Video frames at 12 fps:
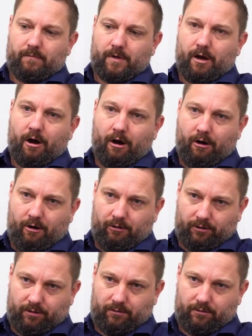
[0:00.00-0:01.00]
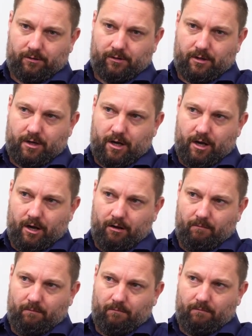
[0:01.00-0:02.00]
Hard.
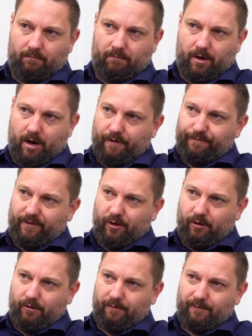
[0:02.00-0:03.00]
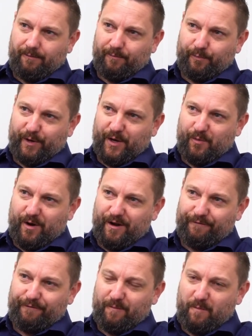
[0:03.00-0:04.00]
I've not been
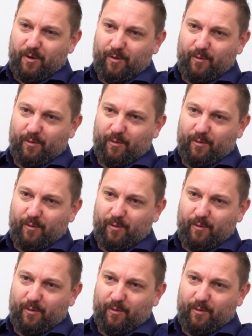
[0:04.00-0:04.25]
away from my